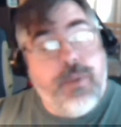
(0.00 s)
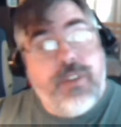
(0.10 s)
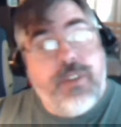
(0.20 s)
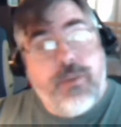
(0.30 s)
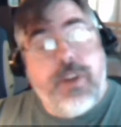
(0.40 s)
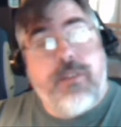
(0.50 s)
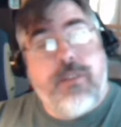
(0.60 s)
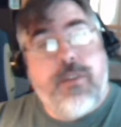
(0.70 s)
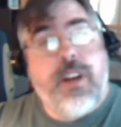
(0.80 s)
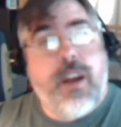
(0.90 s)
Which is weird
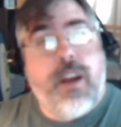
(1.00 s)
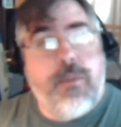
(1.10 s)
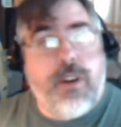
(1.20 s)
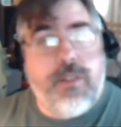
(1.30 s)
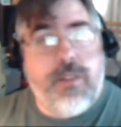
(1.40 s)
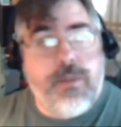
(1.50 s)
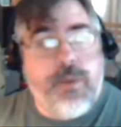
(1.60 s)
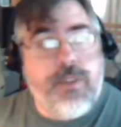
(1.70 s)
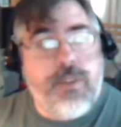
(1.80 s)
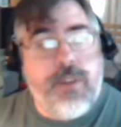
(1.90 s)
for a cab driver. I'm
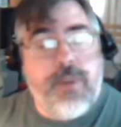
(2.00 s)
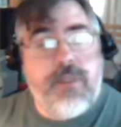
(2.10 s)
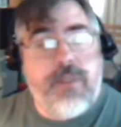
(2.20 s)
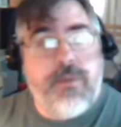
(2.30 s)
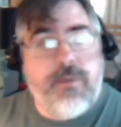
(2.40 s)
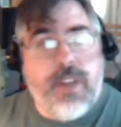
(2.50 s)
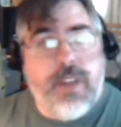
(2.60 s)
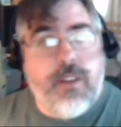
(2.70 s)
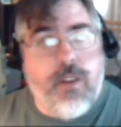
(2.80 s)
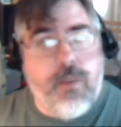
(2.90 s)
supposed to have my
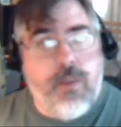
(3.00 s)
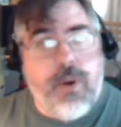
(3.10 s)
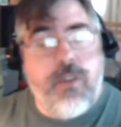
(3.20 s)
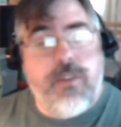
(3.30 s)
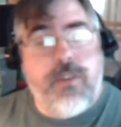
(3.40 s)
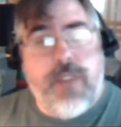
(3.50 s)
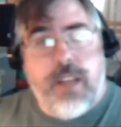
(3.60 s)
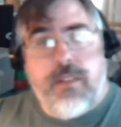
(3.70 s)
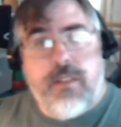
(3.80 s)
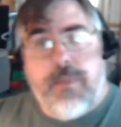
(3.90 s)
finger on the pulse of
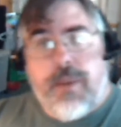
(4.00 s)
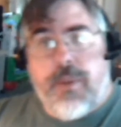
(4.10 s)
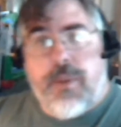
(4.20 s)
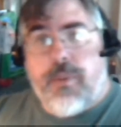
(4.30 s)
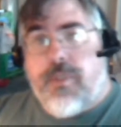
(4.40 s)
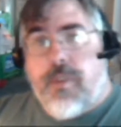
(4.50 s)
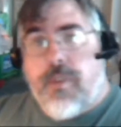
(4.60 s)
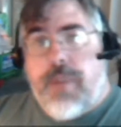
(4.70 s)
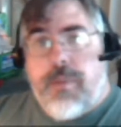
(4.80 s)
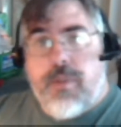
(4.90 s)
things and be able to refer
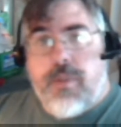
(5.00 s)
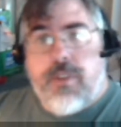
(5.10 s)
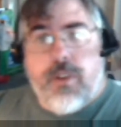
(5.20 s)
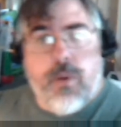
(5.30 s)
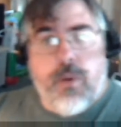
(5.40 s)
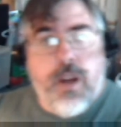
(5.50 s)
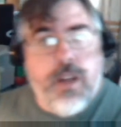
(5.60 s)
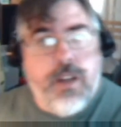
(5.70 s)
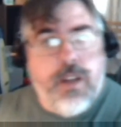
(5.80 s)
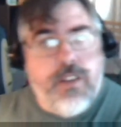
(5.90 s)
people to
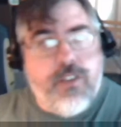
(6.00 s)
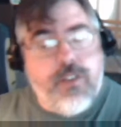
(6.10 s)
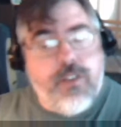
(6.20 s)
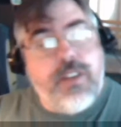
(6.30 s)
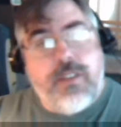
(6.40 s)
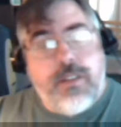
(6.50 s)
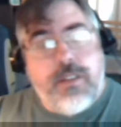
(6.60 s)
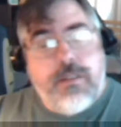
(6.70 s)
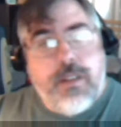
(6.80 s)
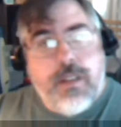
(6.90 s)

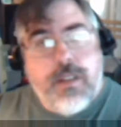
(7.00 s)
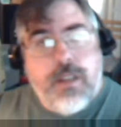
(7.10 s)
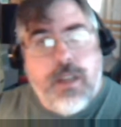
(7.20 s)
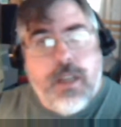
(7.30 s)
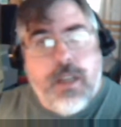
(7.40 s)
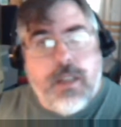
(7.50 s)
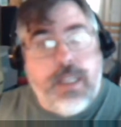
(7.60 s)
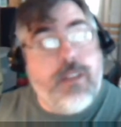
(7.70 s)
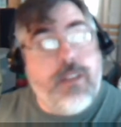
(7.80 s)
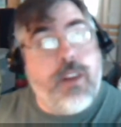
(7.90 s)
services,
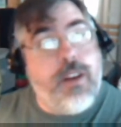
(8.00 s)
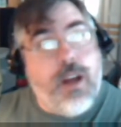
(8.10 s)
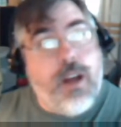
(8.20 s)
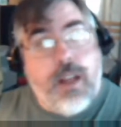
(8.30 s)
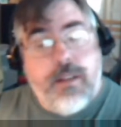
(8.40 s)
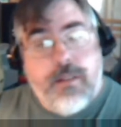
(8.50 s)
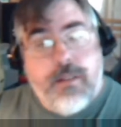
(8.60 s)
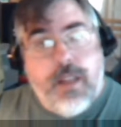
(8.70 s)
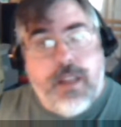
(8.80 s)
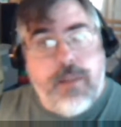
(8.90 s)
legal and non,
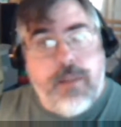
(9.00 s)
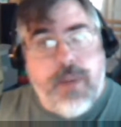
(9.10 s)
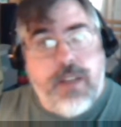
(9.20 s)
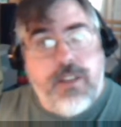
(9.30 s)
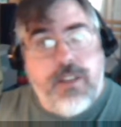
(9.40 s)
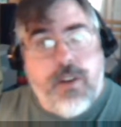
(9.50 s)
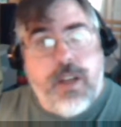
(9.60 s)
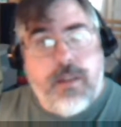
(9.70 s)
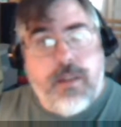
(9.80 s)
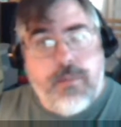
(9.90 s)
that they might enjoy.